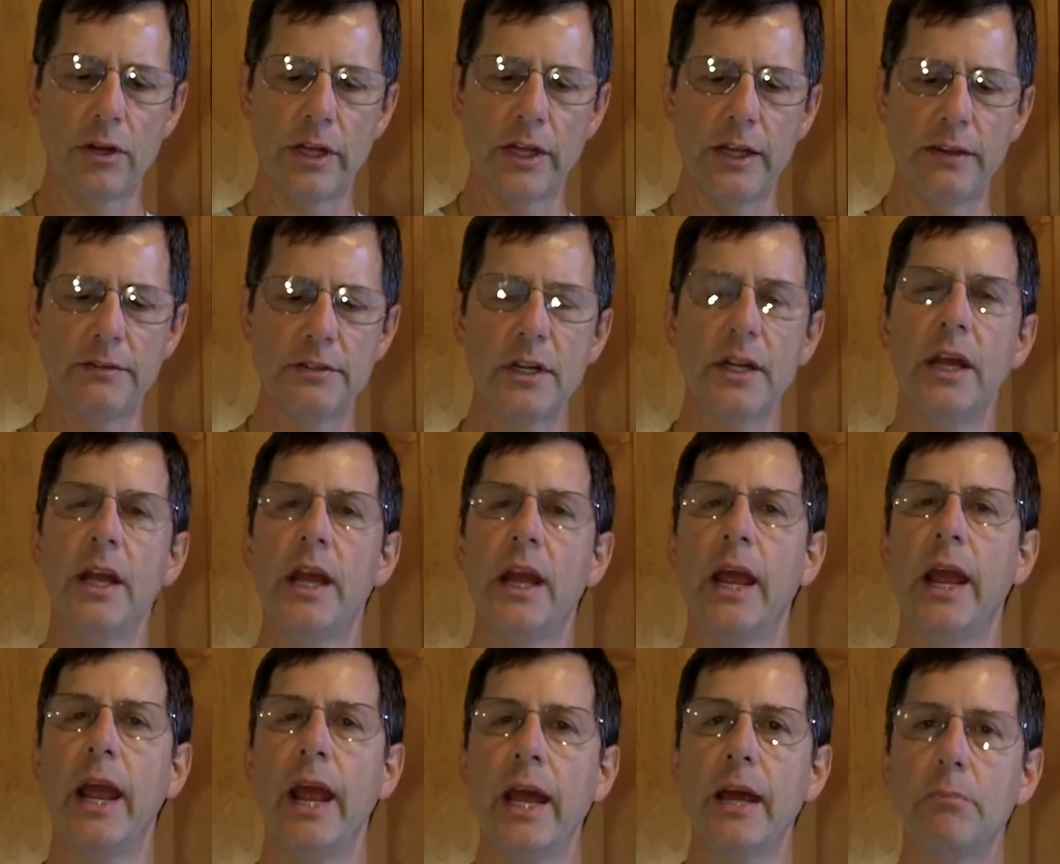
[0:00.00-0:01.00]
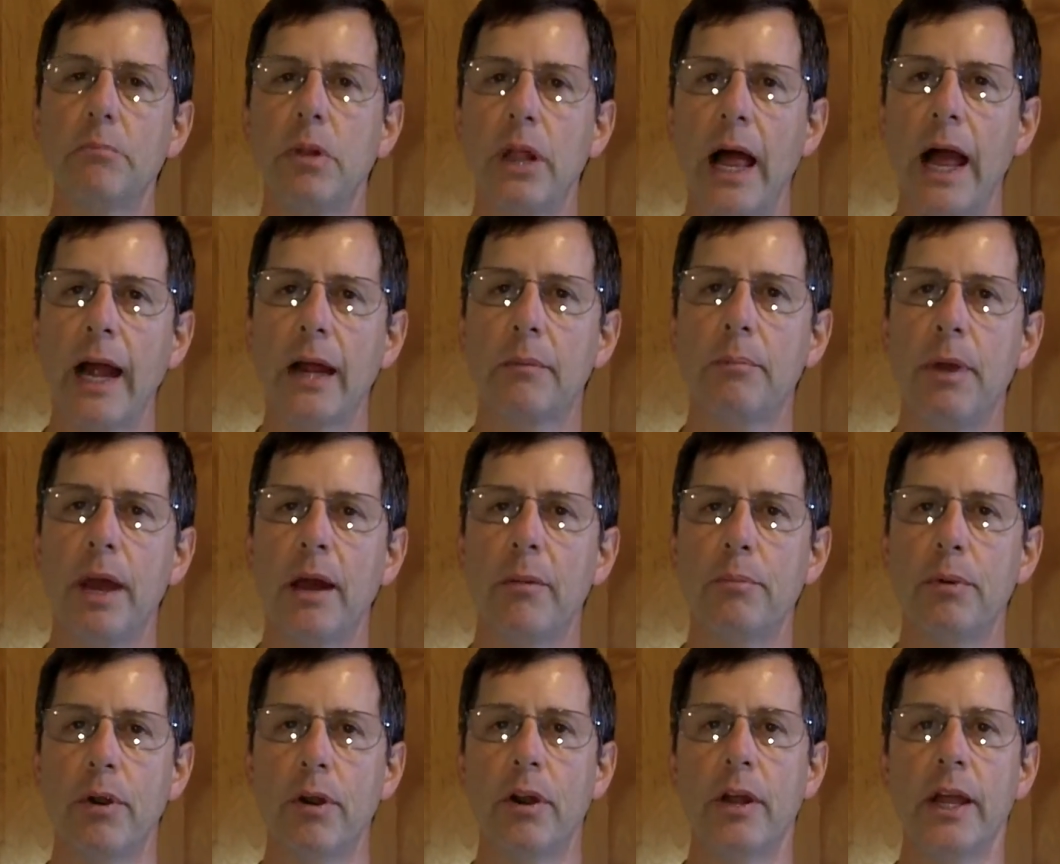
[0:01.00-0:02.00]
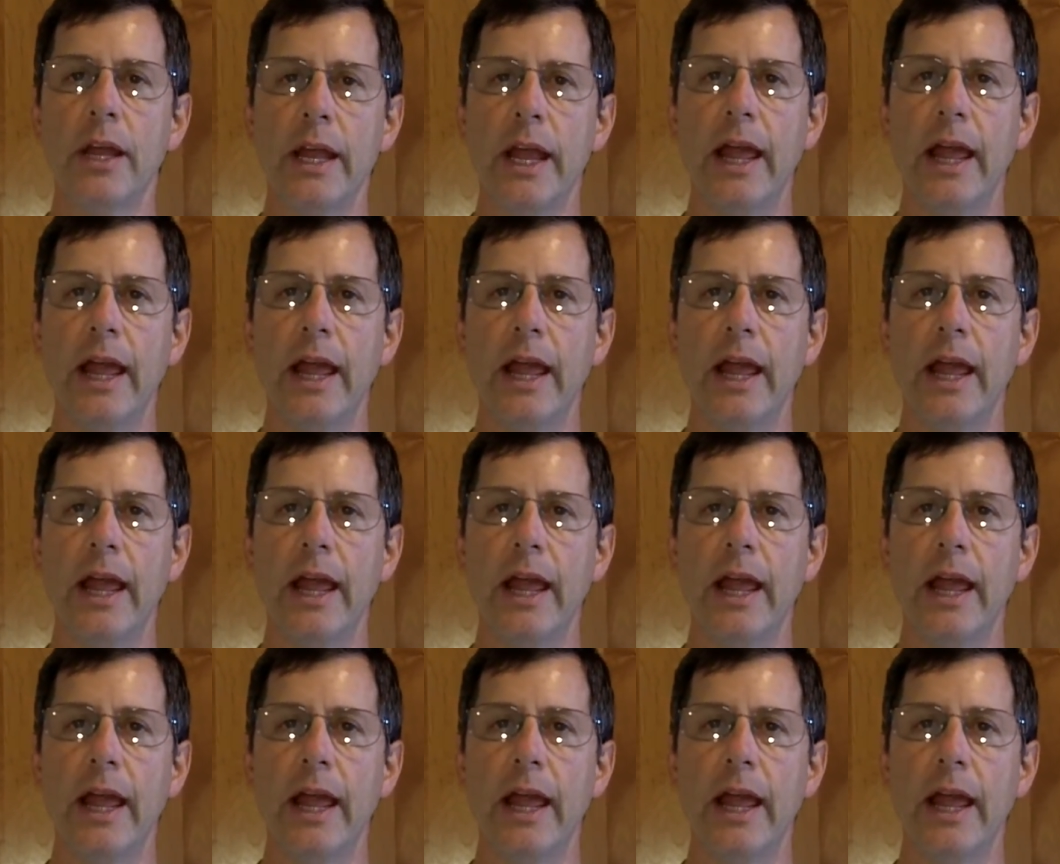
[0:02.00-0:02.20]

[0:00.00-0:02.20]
leaves, and black pepper.